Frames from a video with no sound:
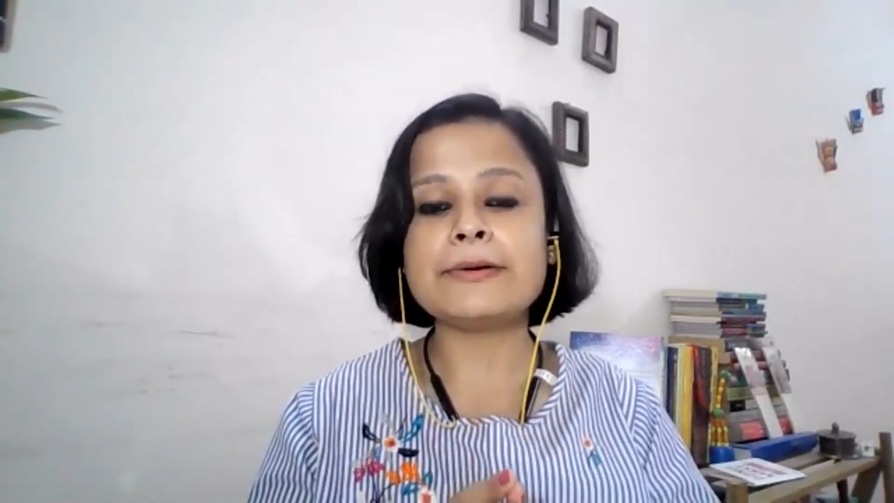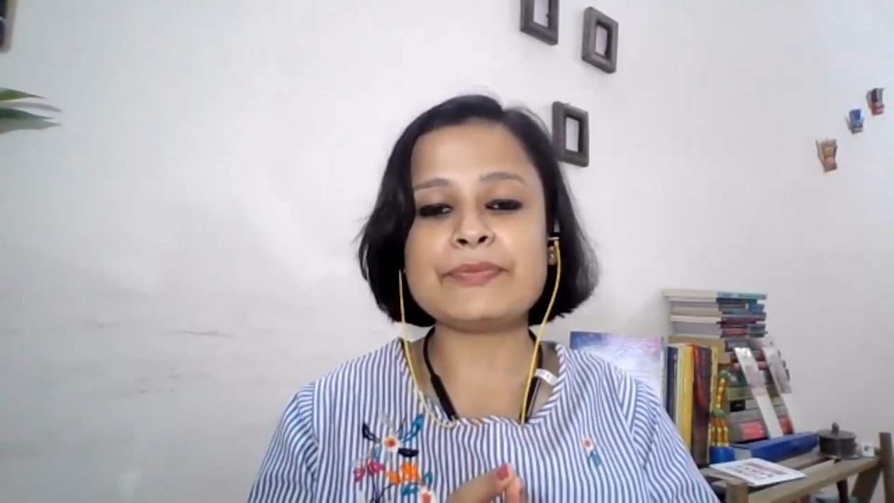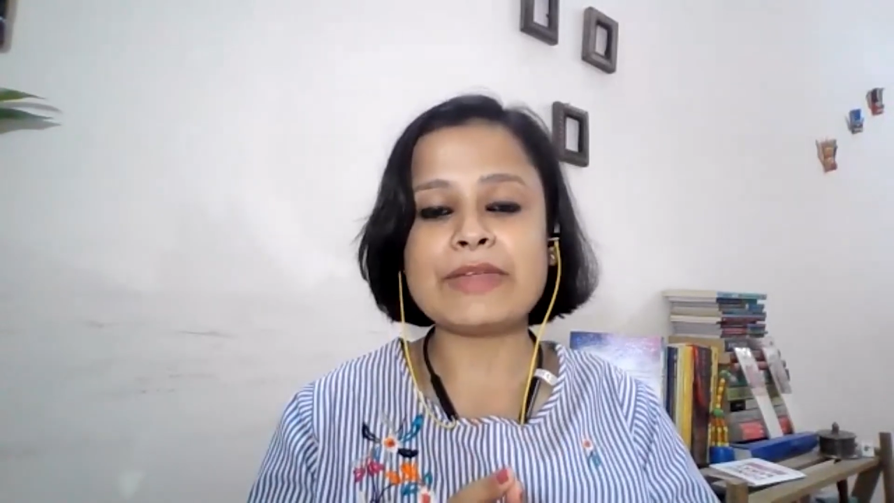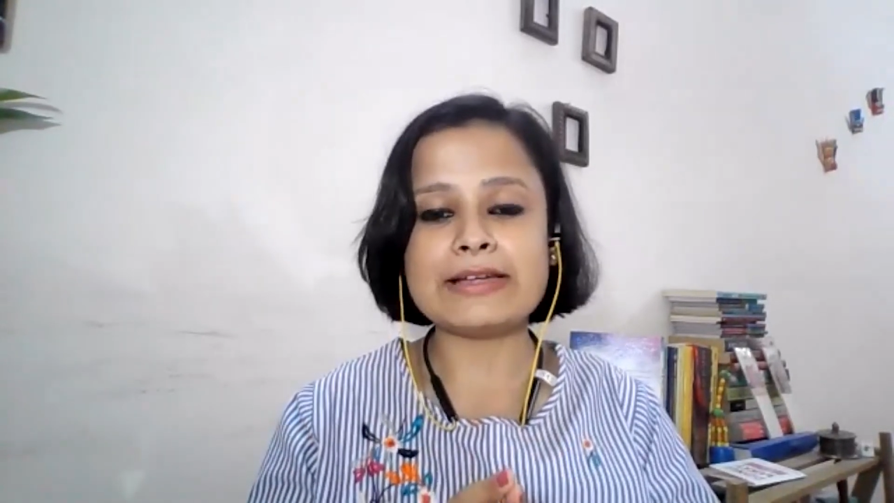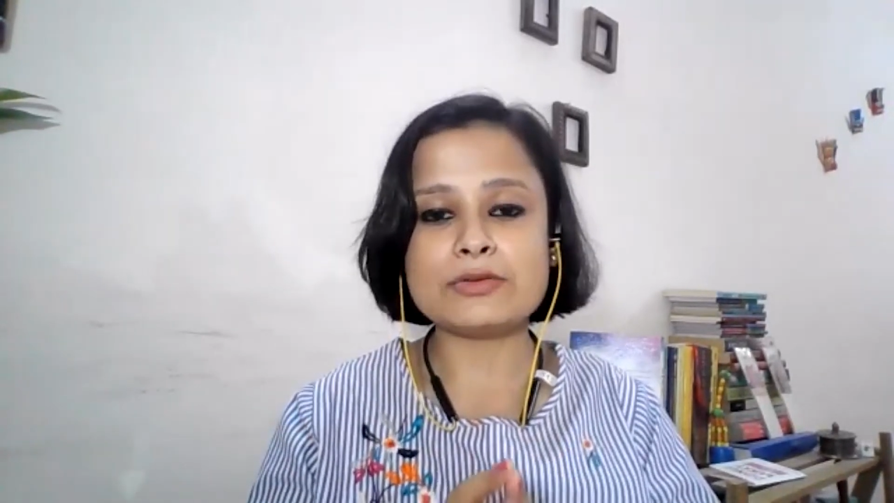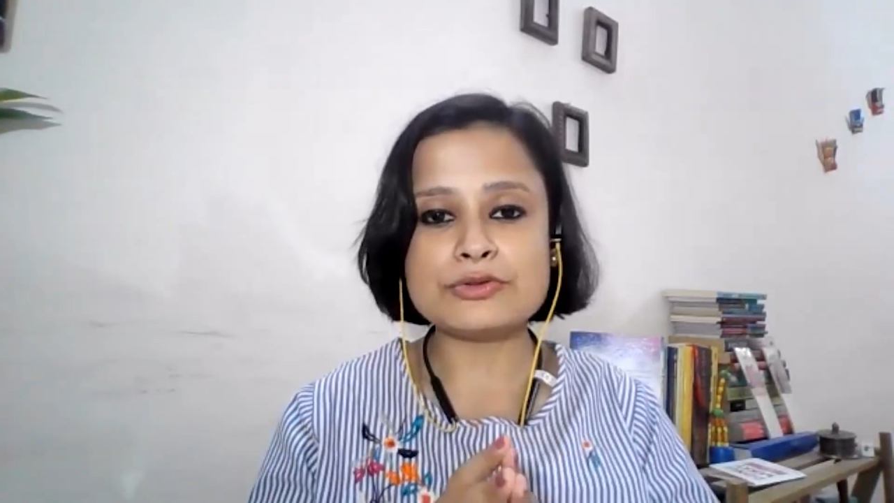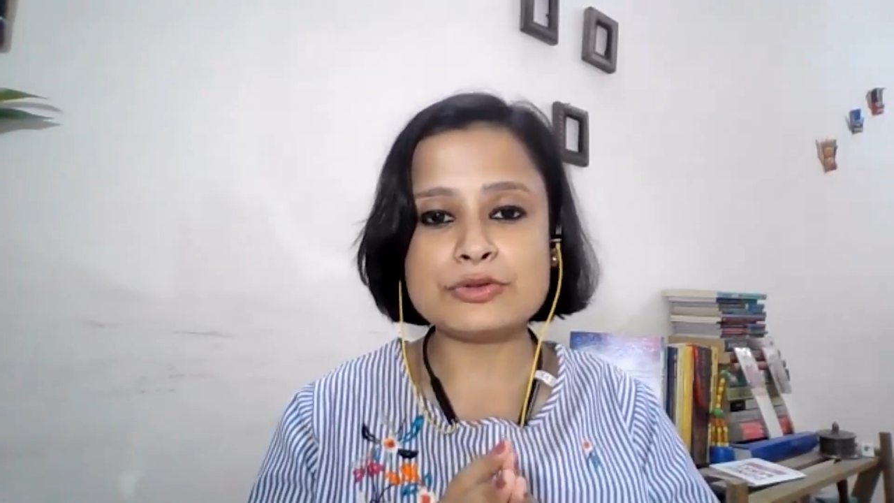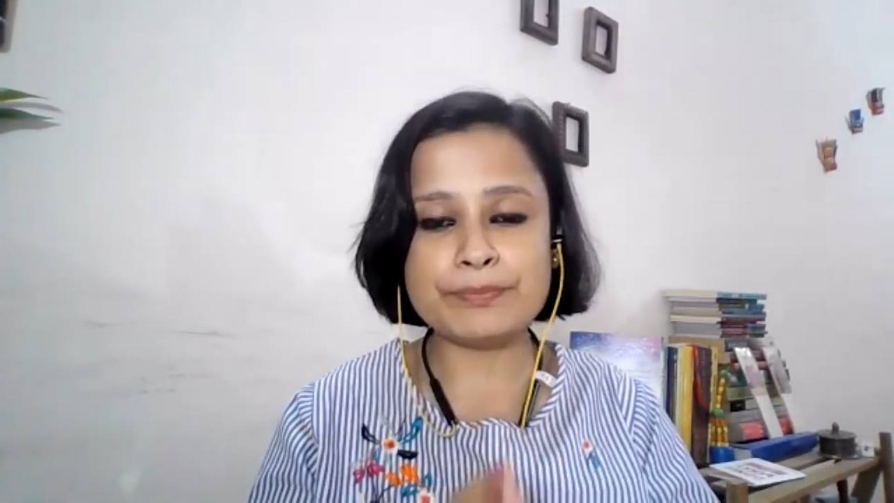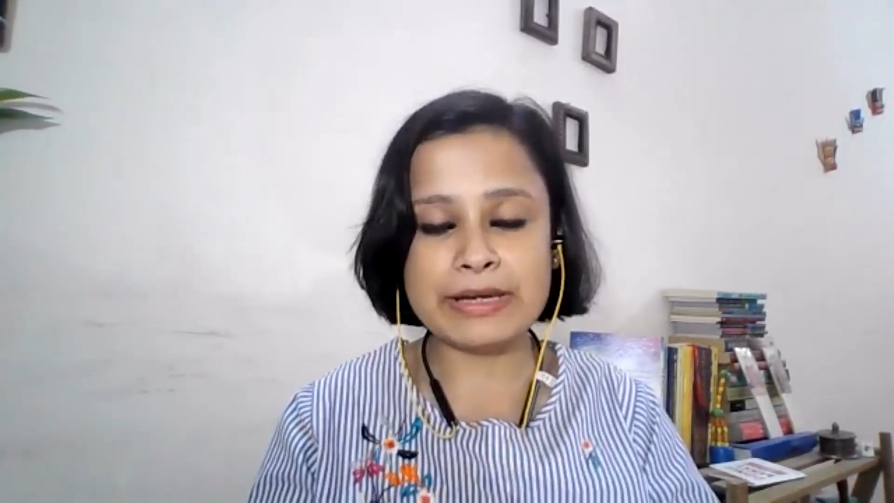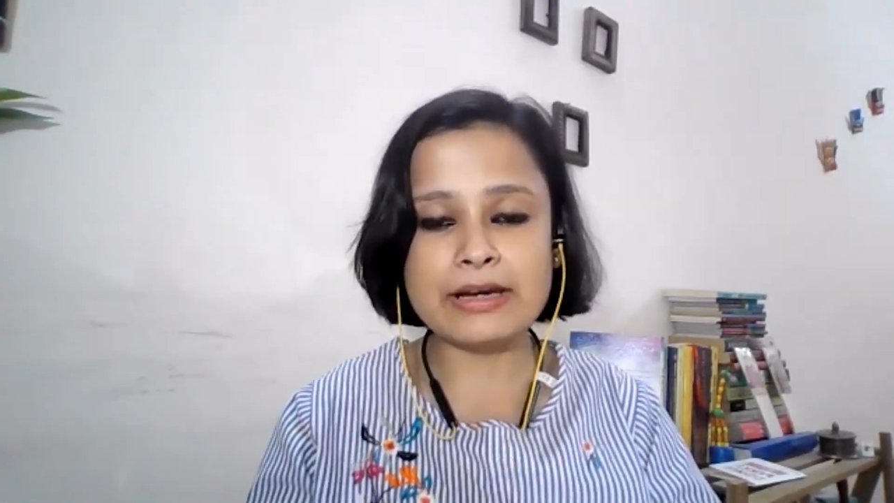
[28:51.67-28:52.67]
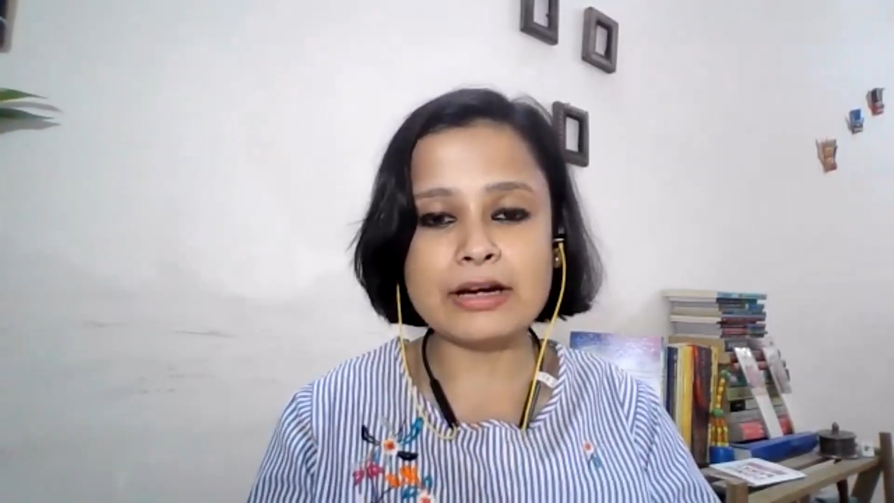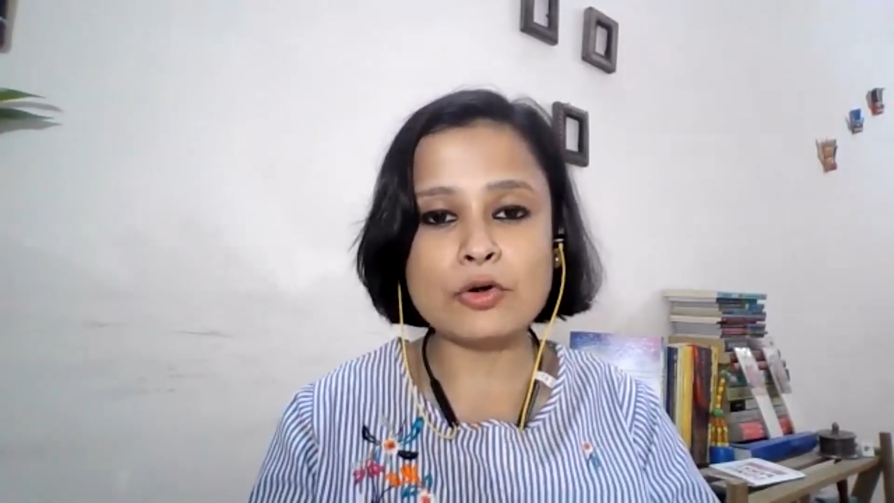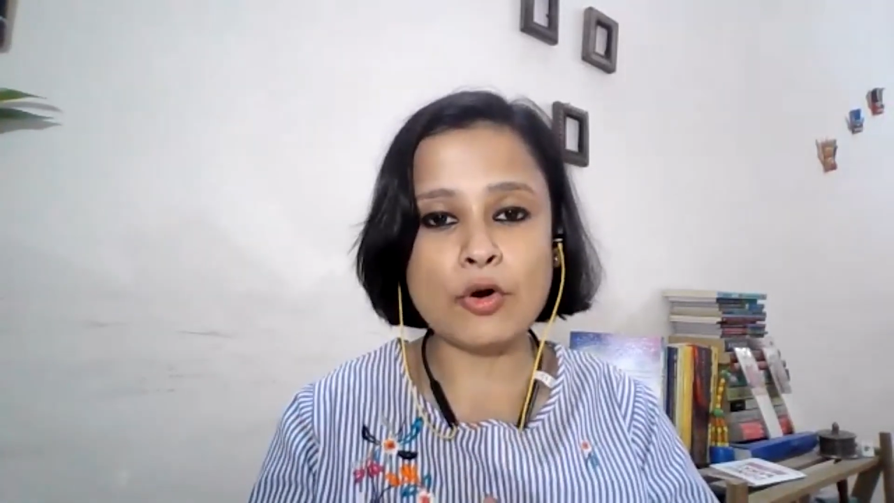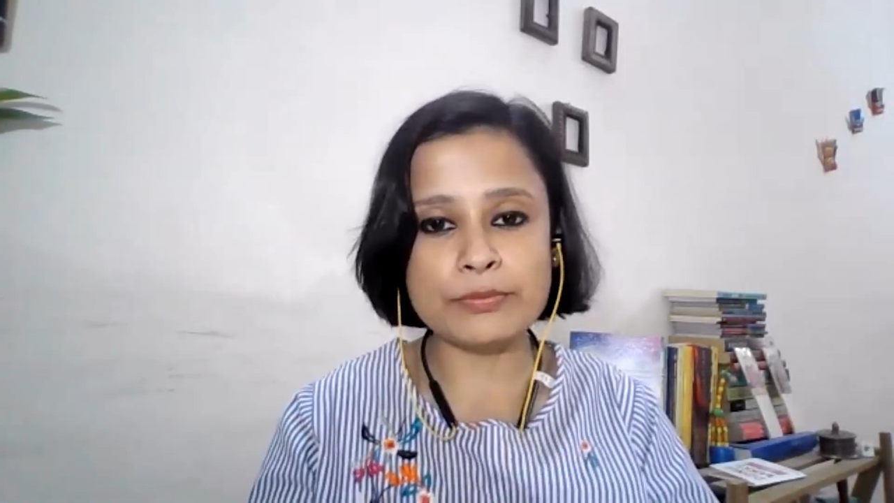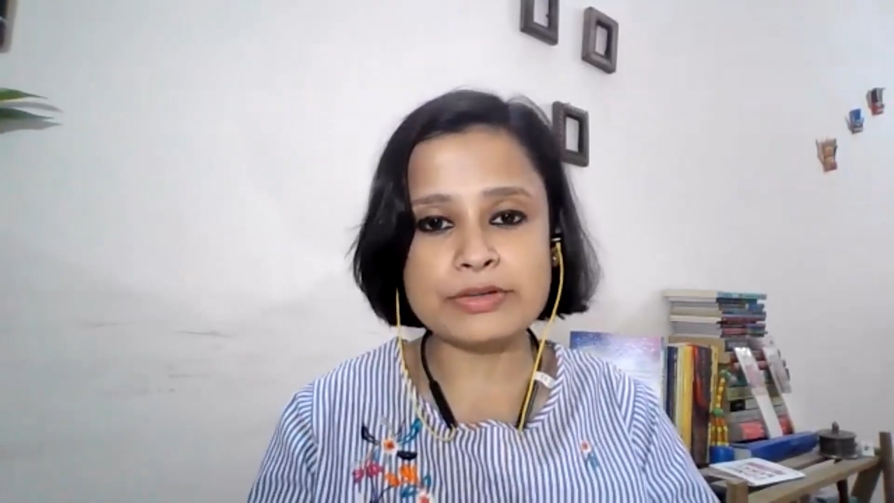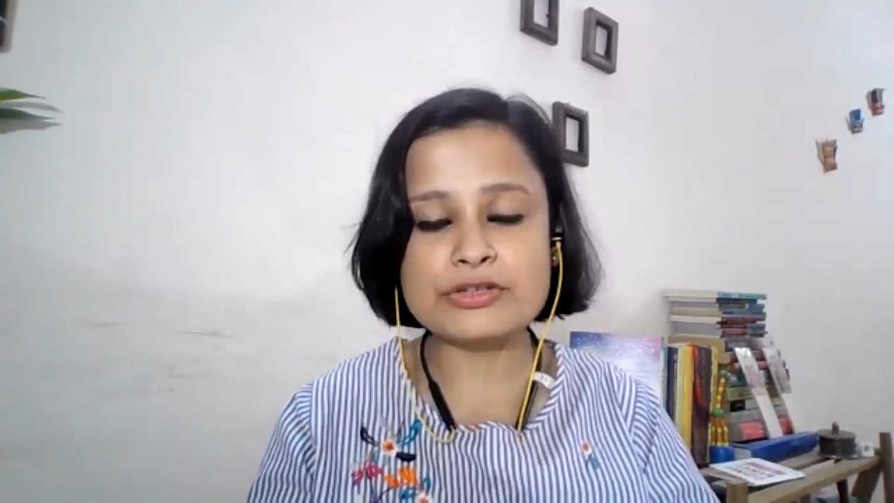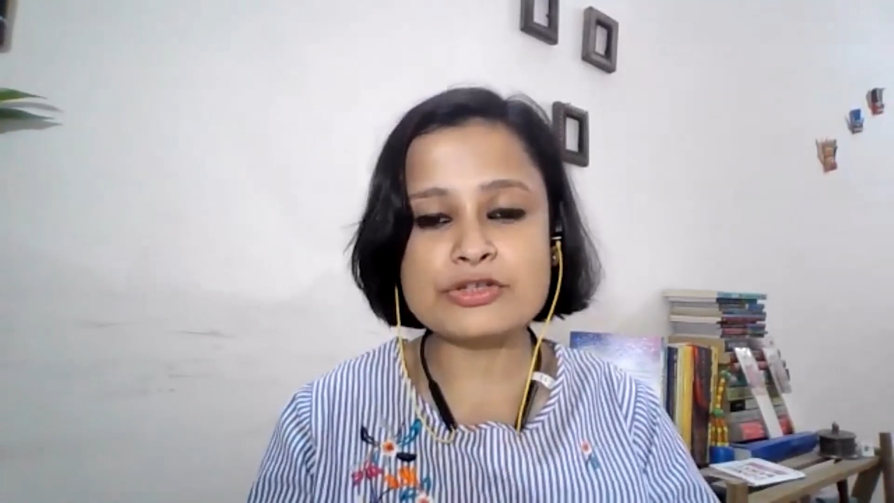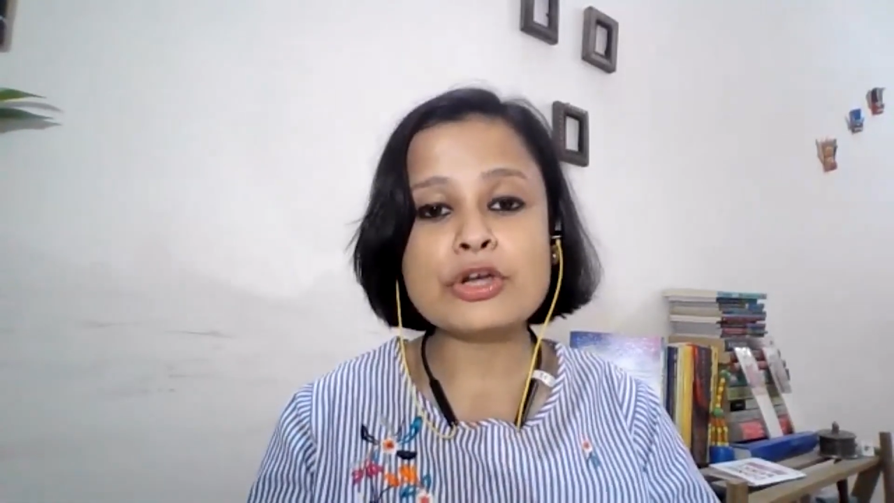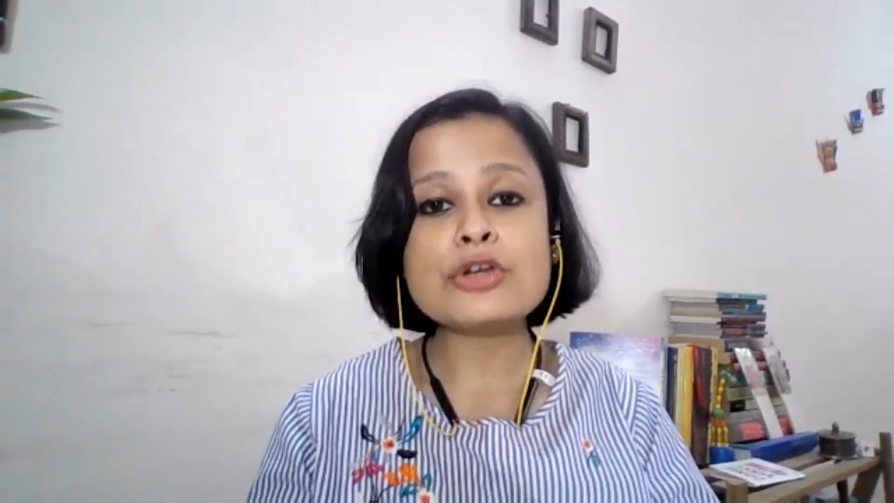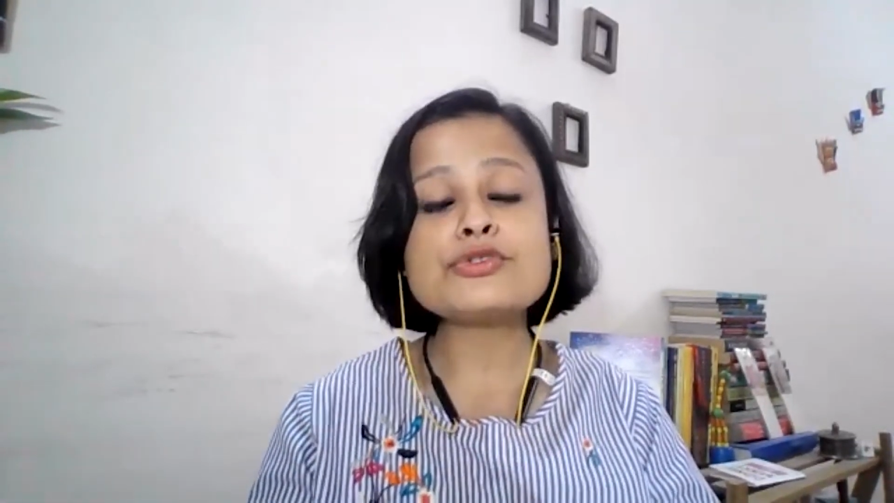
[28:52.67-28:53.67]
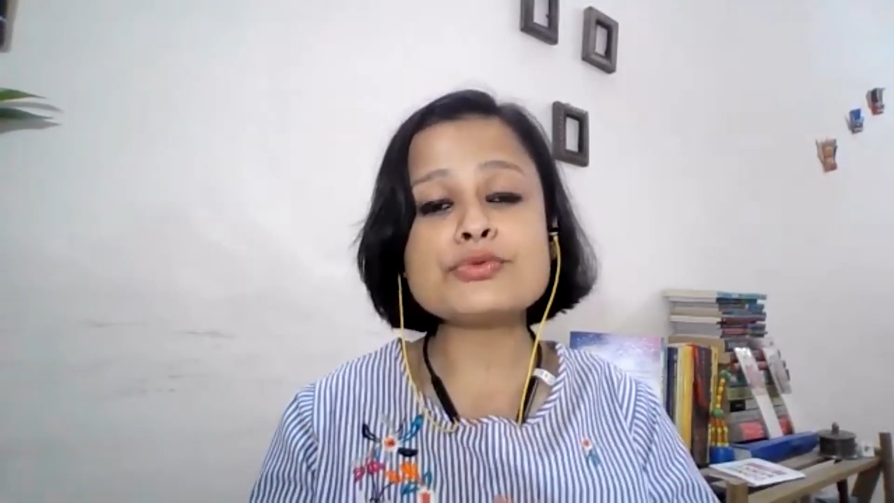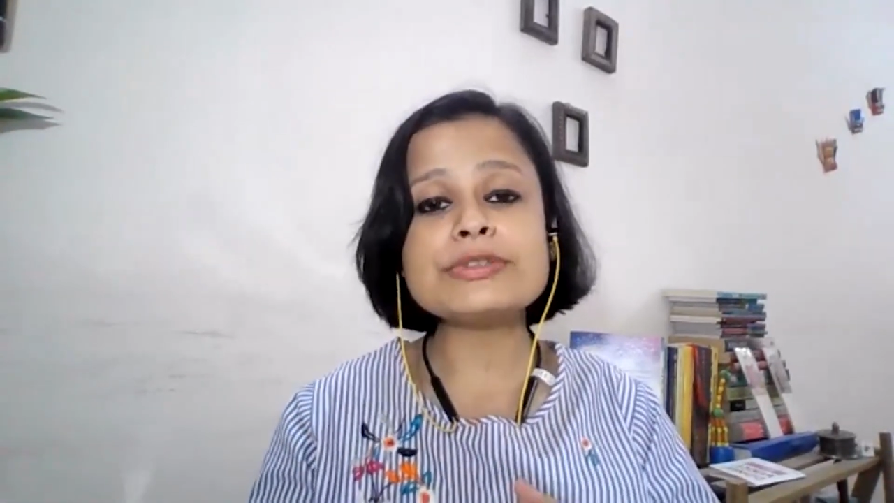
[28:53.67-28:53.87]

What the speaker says: and also pay our homage